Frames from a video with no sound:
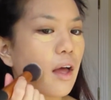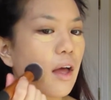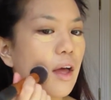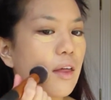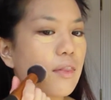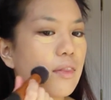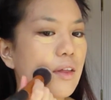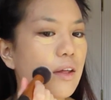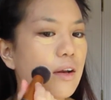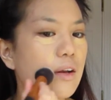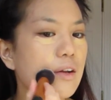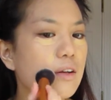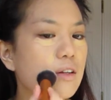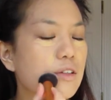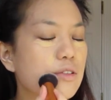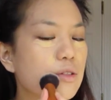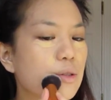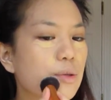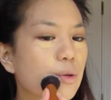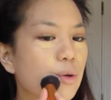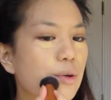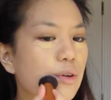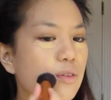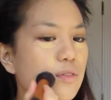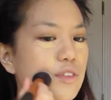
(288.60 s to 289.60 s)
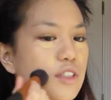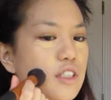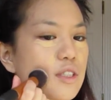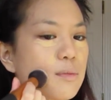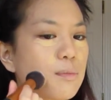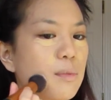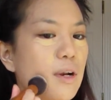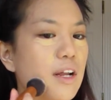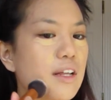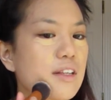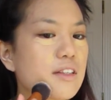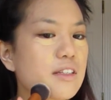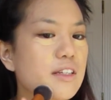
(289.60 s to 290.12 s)
and then it sort of just
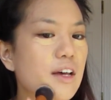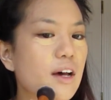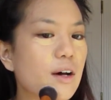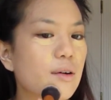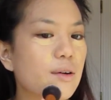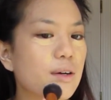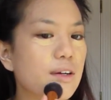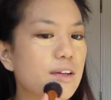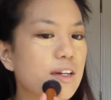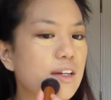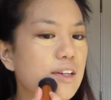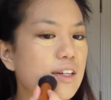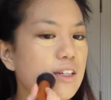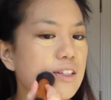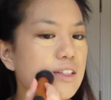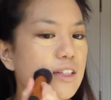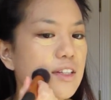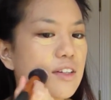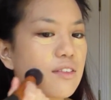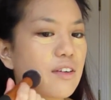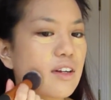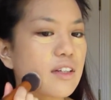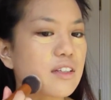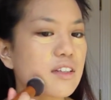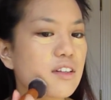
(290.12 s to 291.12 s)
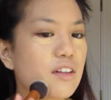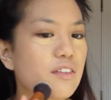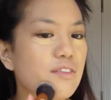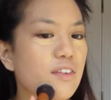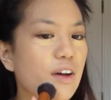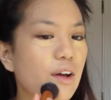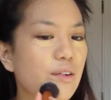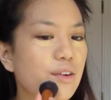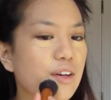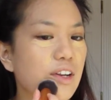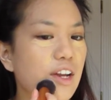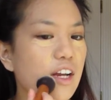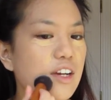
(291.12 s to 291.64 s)
blends out into the rest of the
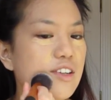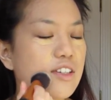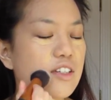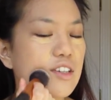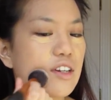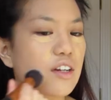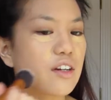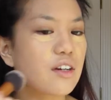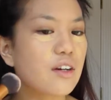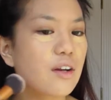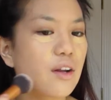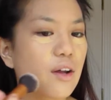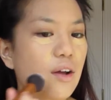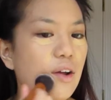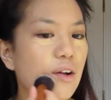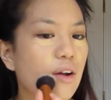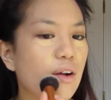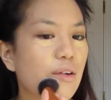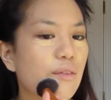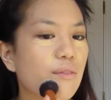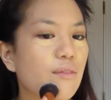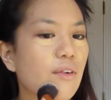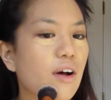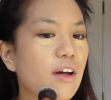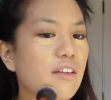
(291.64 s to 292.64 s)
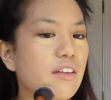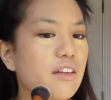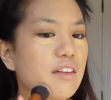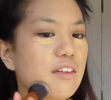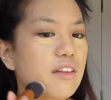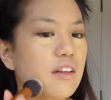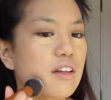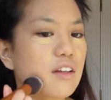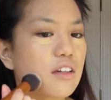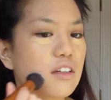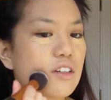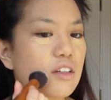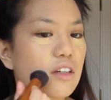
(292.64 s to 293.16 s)
foundation rather
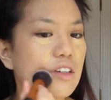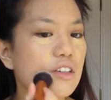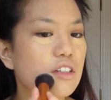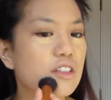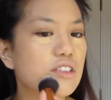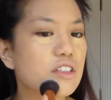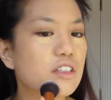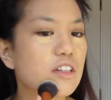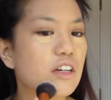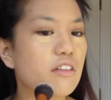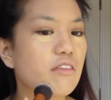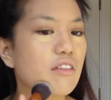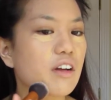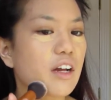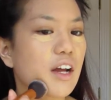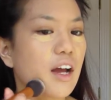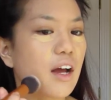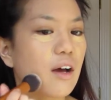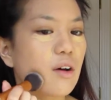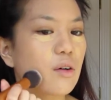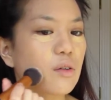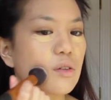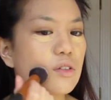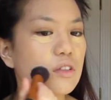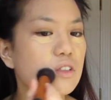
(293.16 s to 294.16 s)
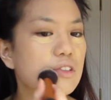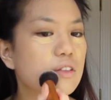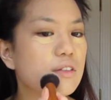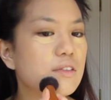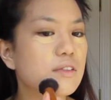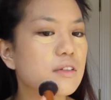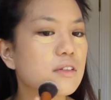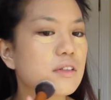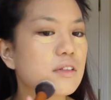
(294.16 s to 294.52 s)
than shearing out